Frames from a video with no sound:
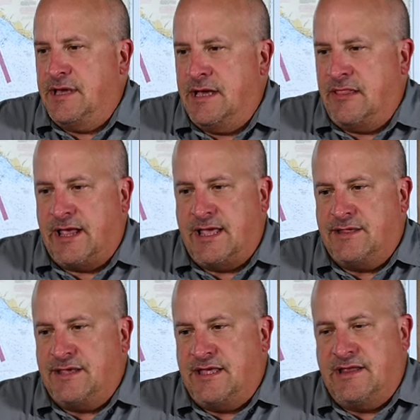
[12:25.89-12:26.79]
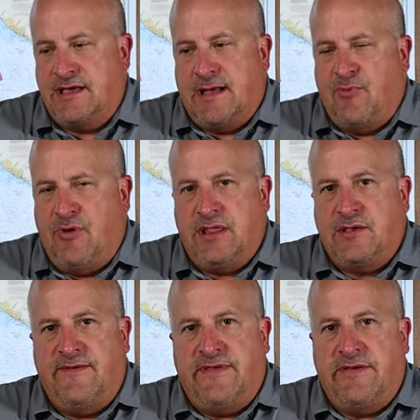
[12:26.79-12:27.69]
Uh, like I said a couple weeks
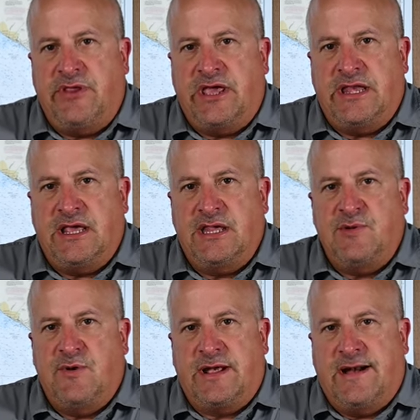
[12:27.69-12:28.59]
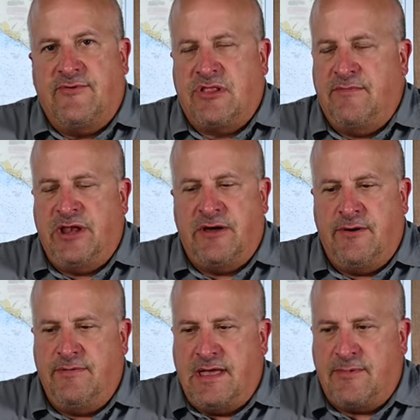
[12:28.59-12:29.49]
ago, if you have any ideas you want covered, let me
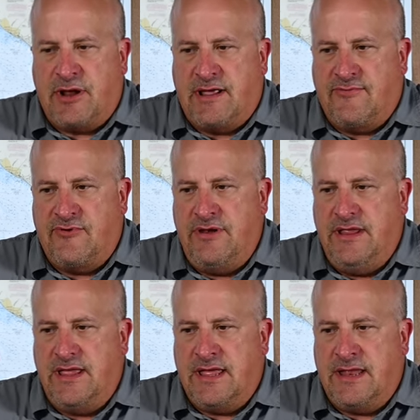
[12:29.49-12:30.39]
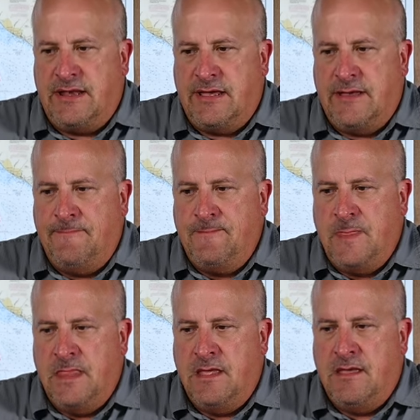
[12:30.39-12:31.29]
know. Happy to cover it. And uh,
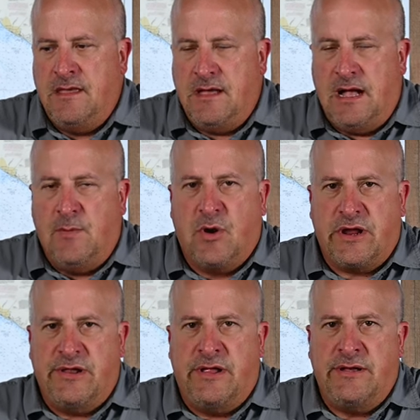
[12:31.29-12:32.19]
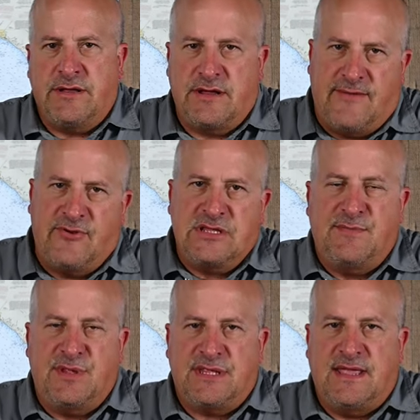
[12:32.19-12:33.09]
I'm working on covering
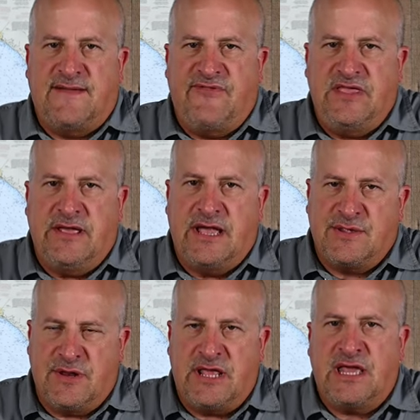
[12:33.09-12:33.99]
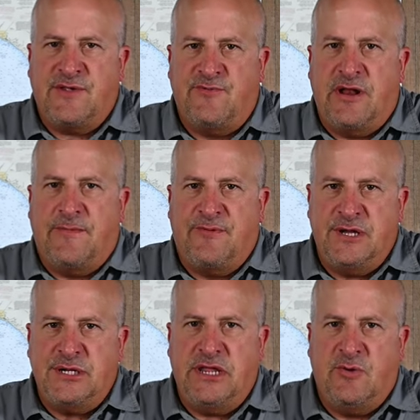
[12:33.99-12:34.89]
some of the stuff that you guys already asked for, and I
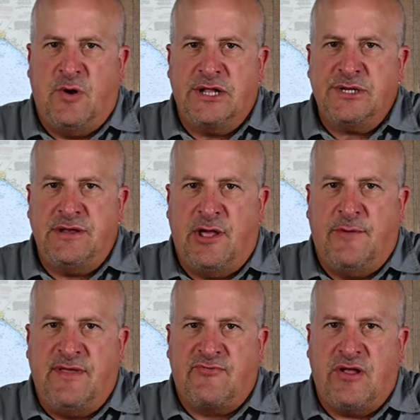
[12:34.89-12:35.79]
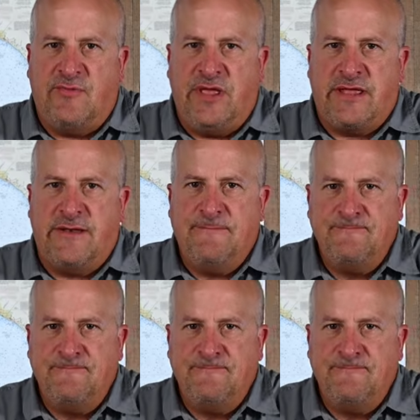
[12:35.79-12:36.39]
appreciate you watching. I hope you have a great weekend.